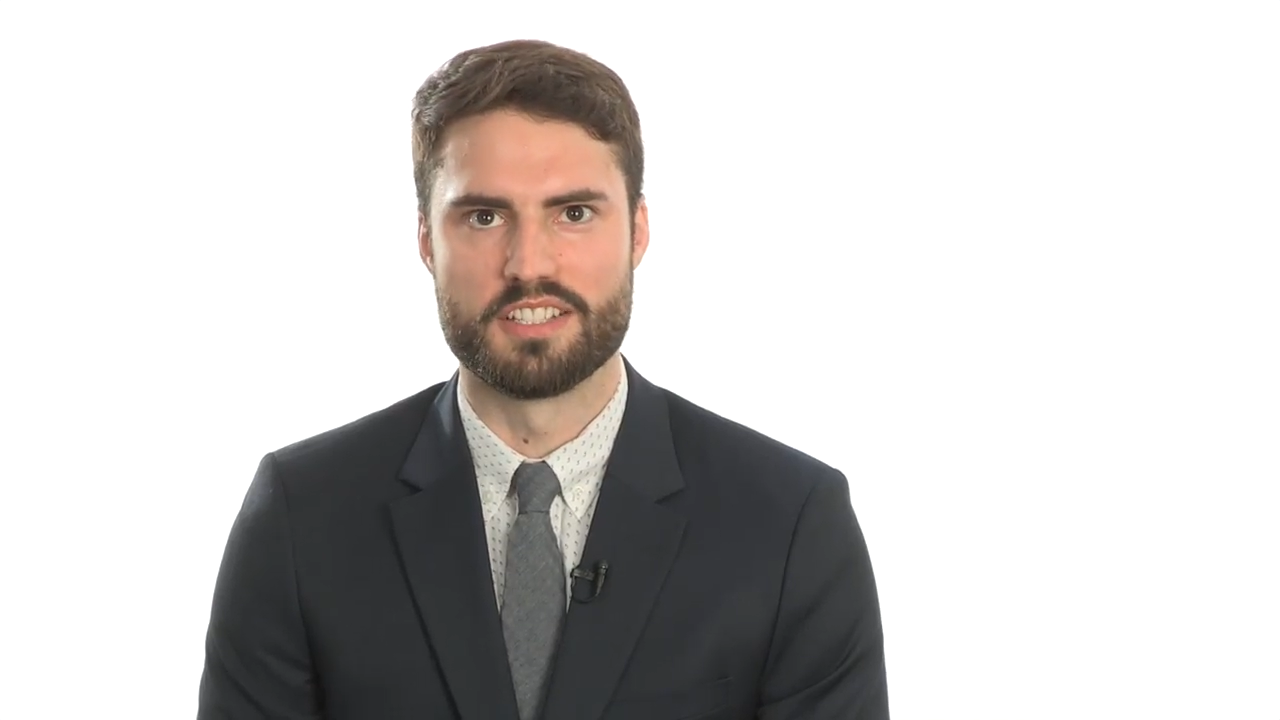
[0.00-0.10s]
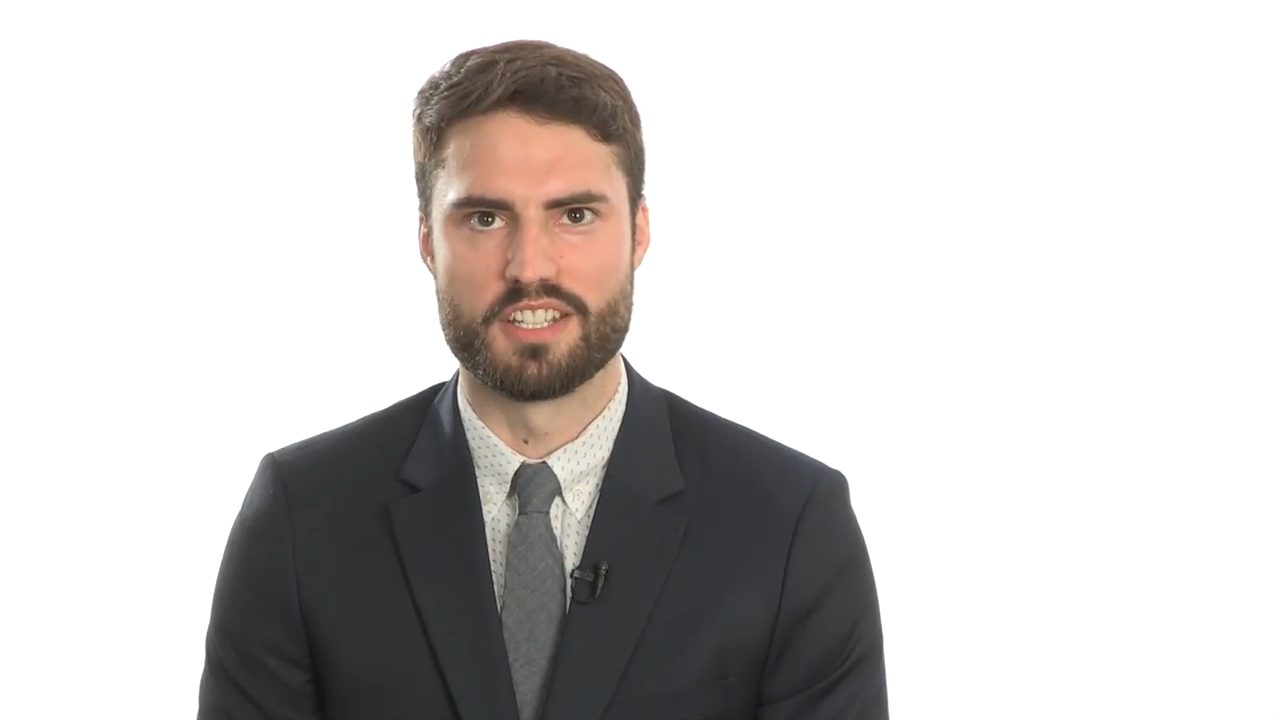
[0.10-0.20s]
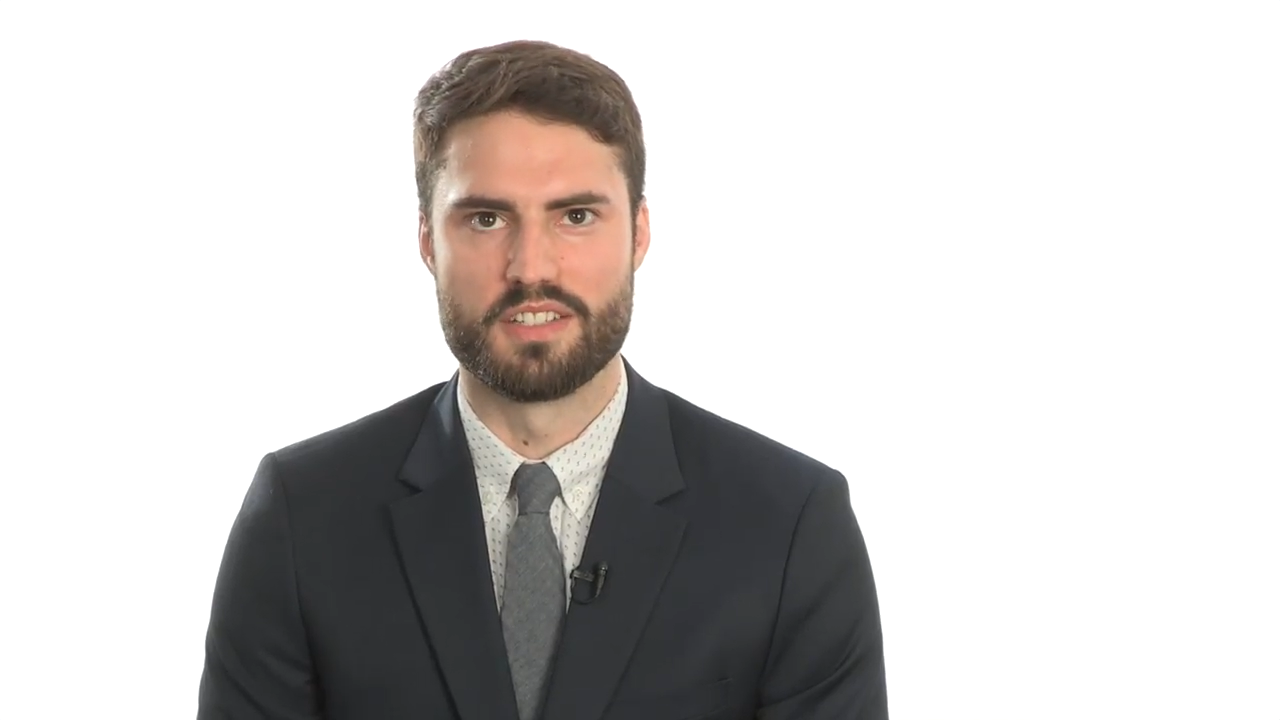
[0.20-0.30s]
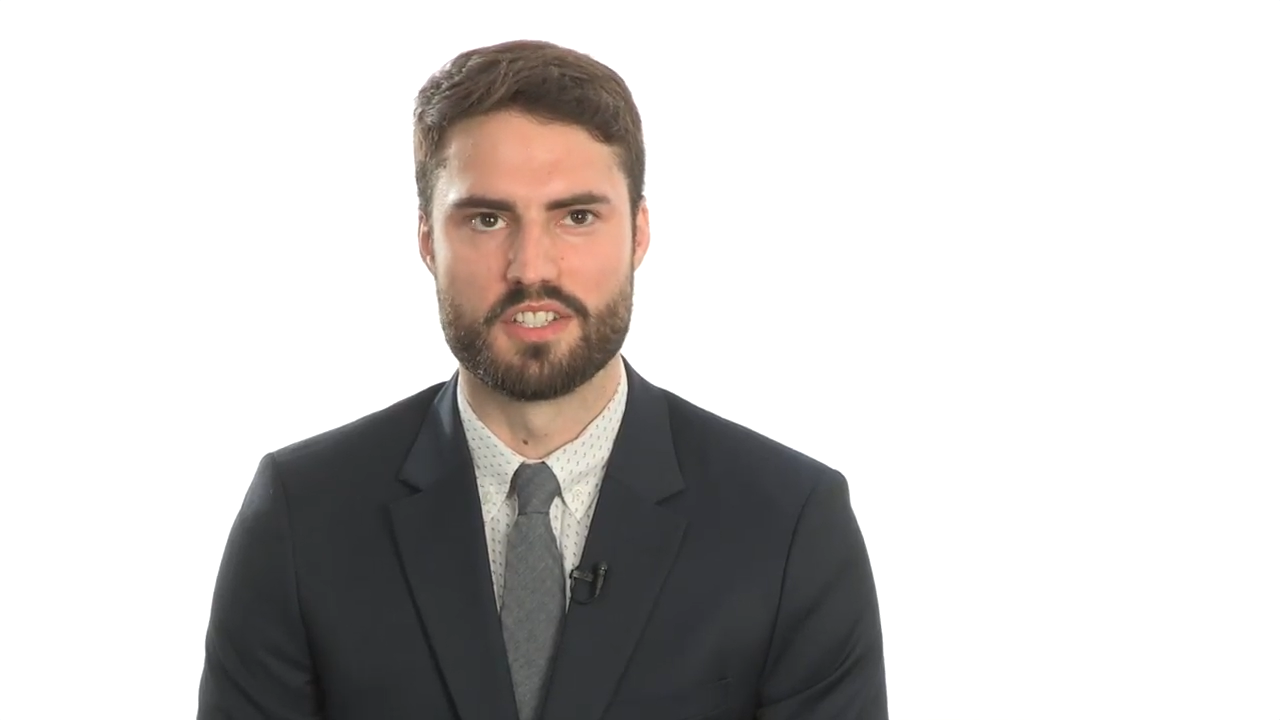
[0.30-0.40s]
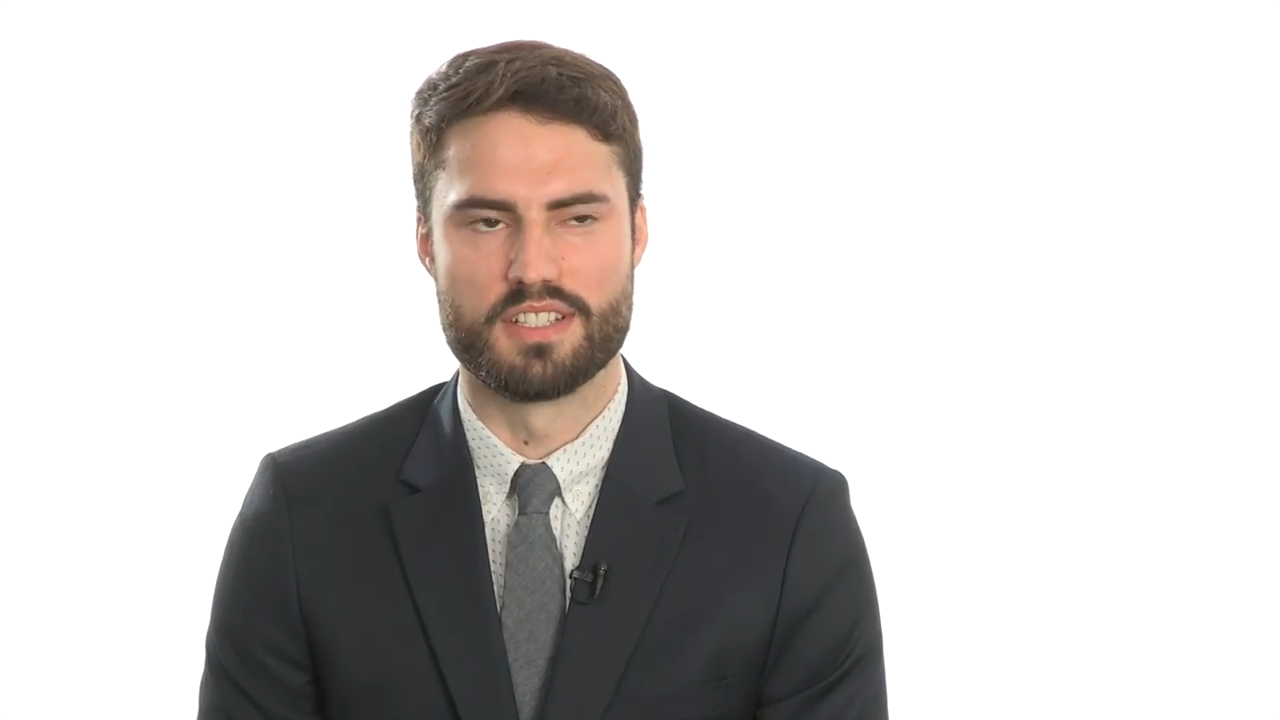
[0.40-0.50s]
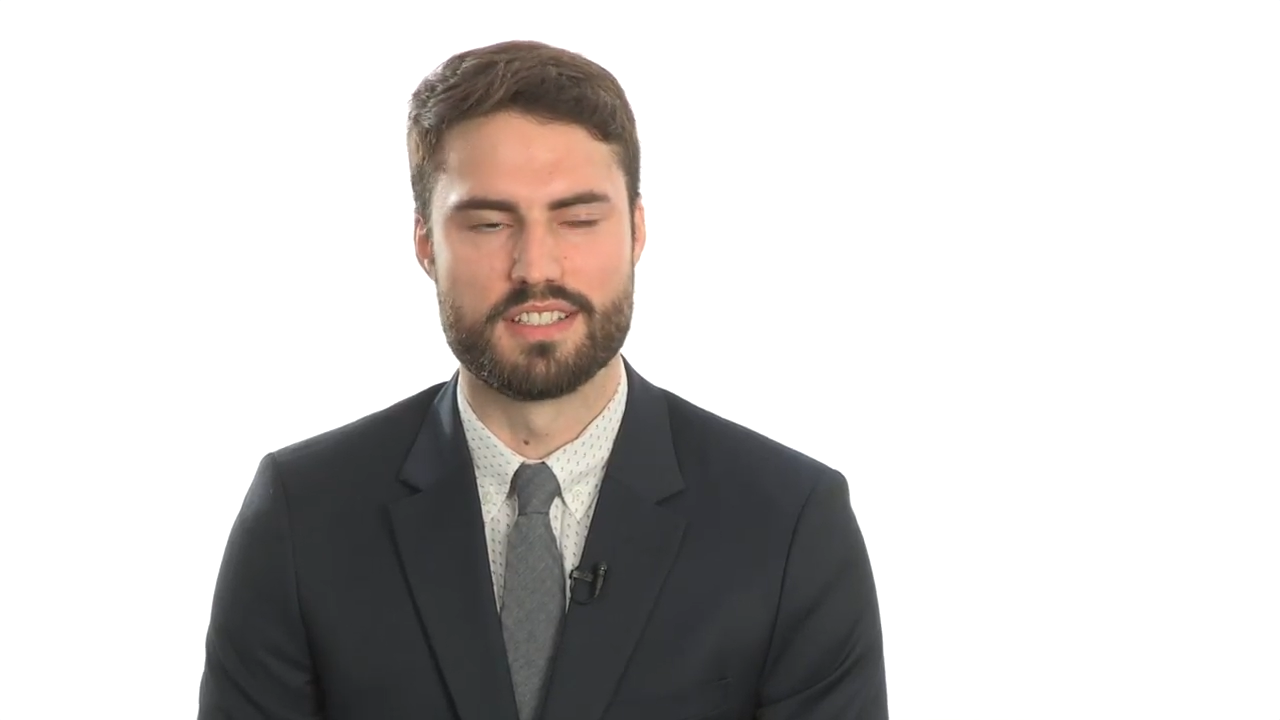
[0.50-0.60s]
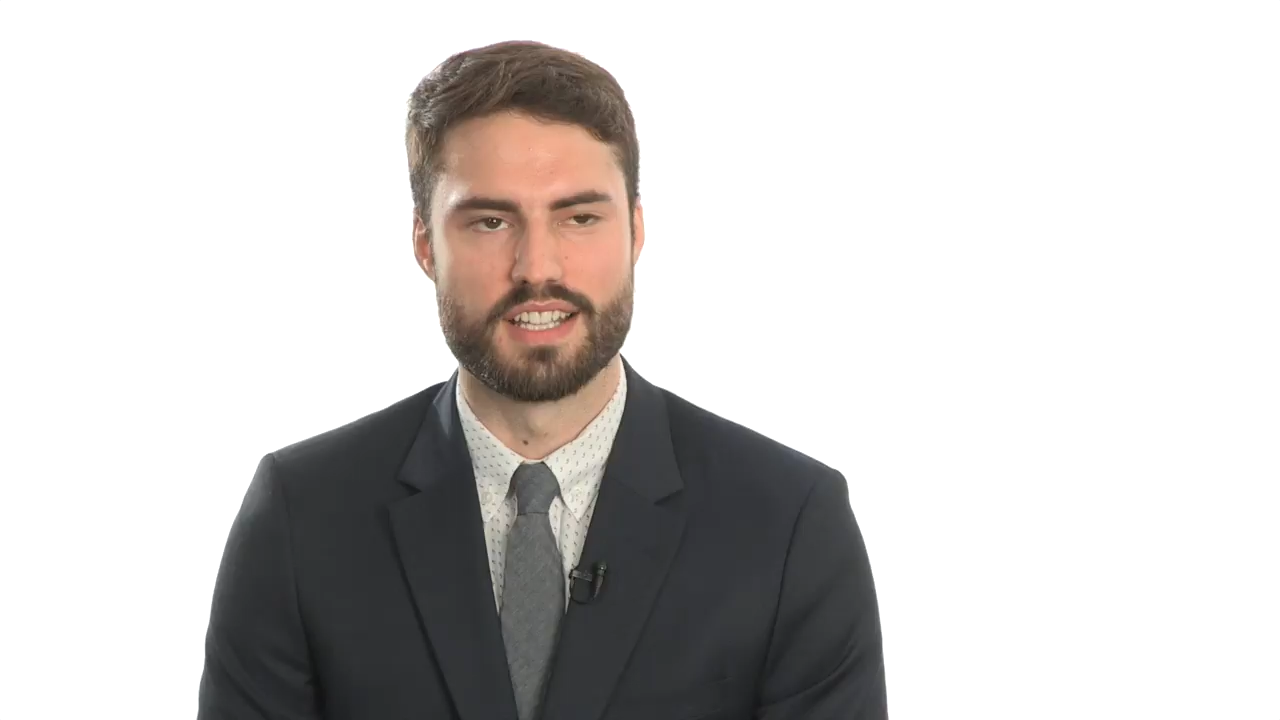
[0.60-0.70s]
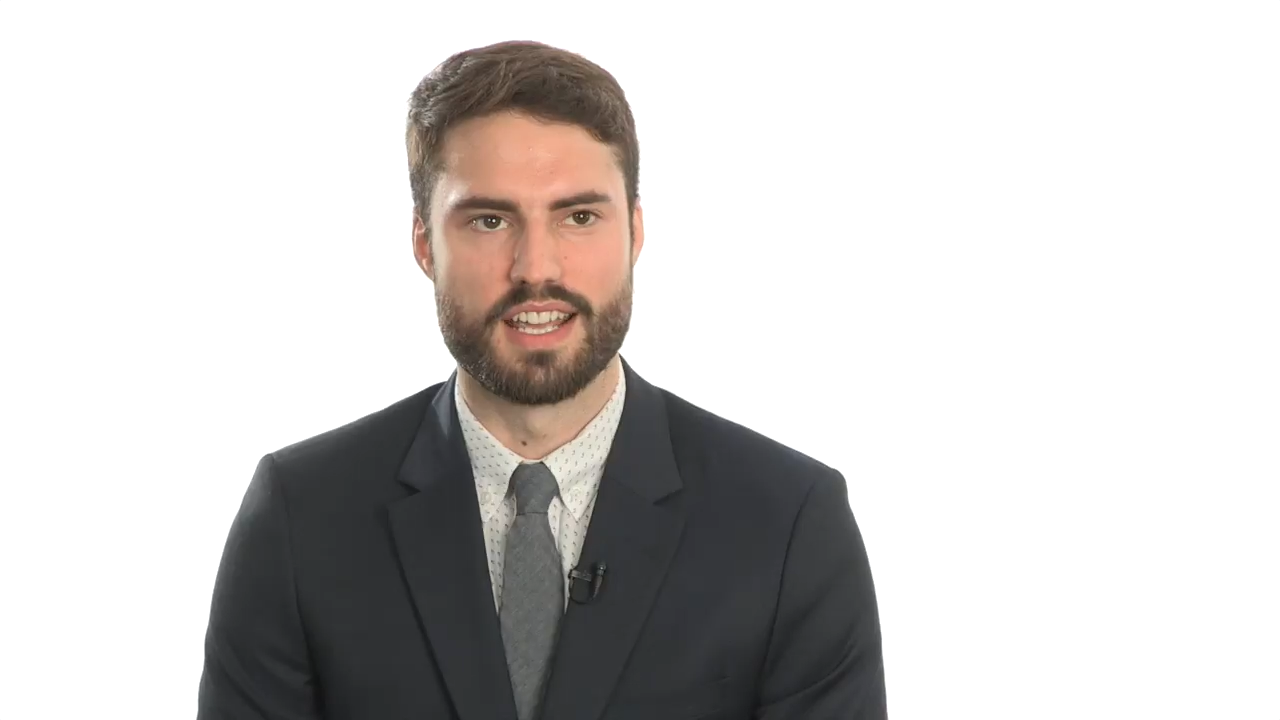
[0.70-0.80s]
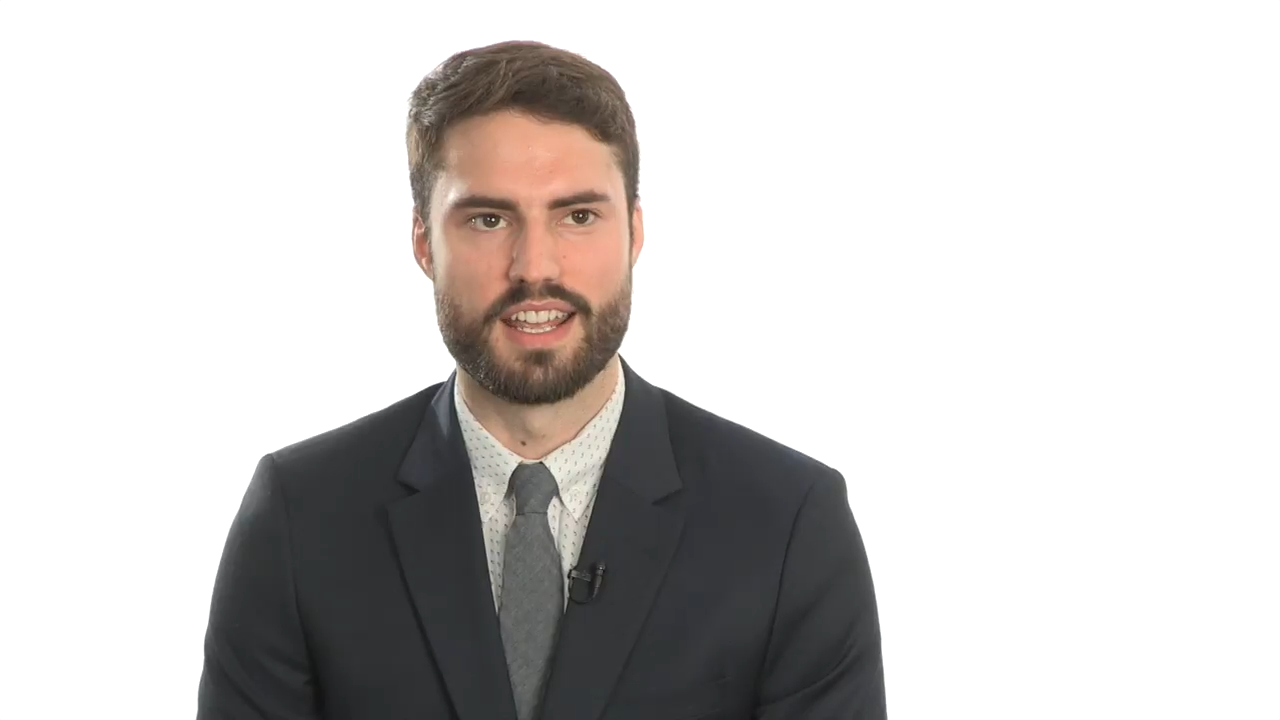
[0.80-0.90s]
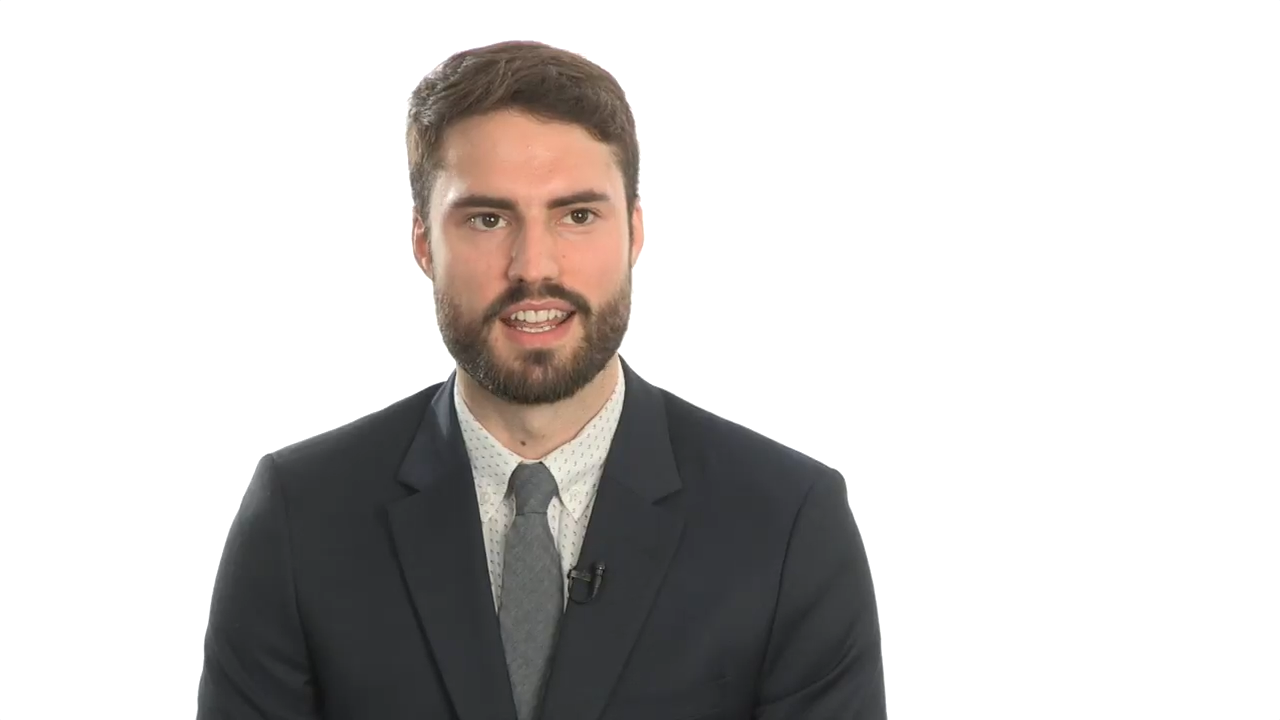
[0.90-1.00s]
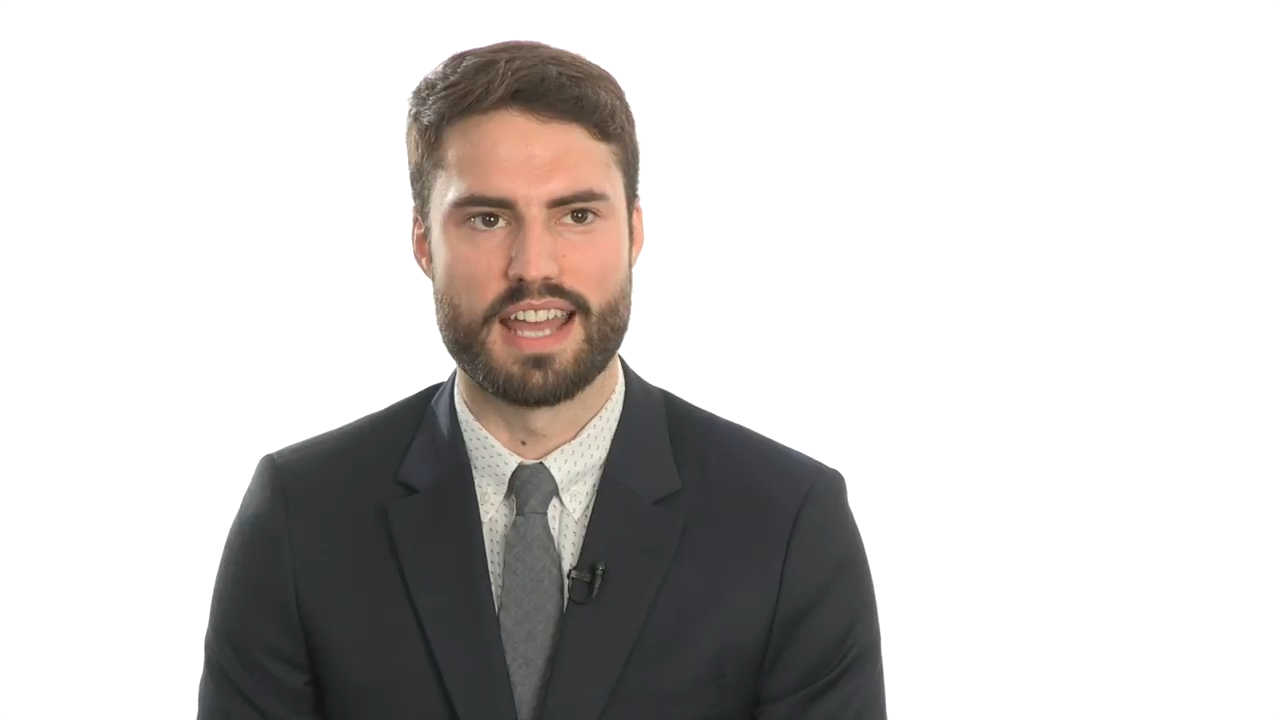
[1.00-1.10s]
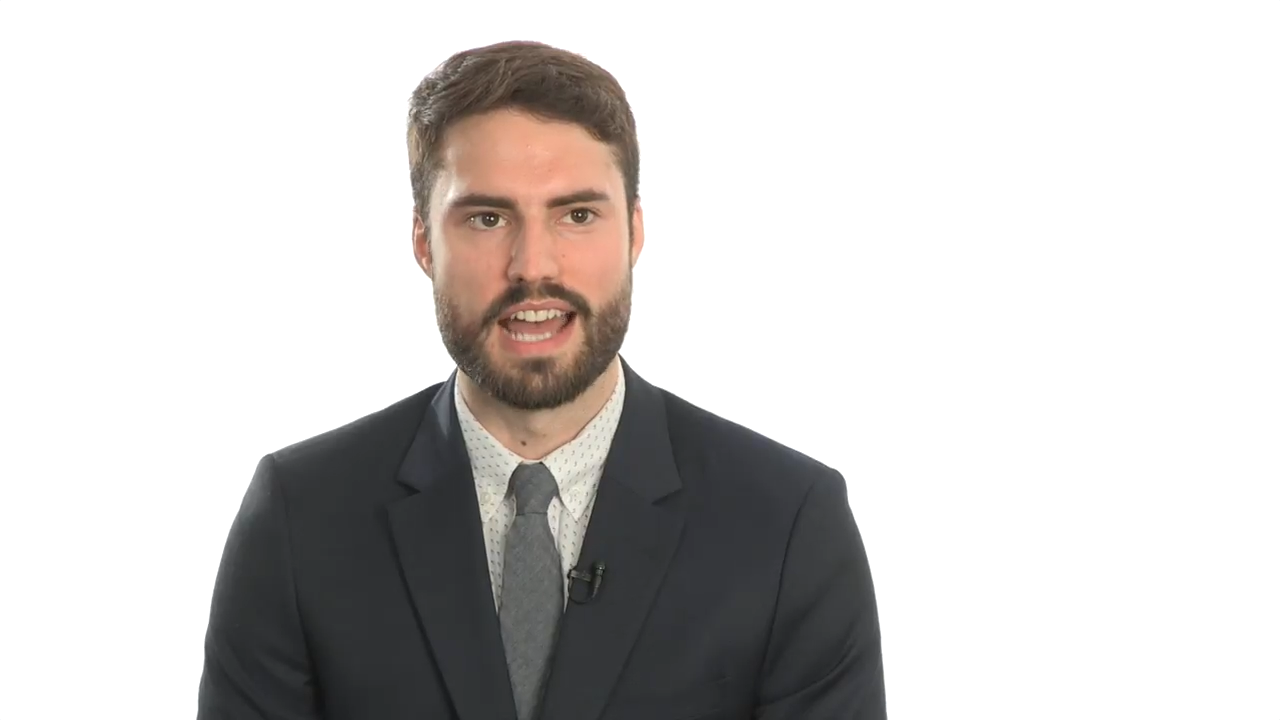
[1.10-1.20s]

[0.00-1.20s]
decisions that I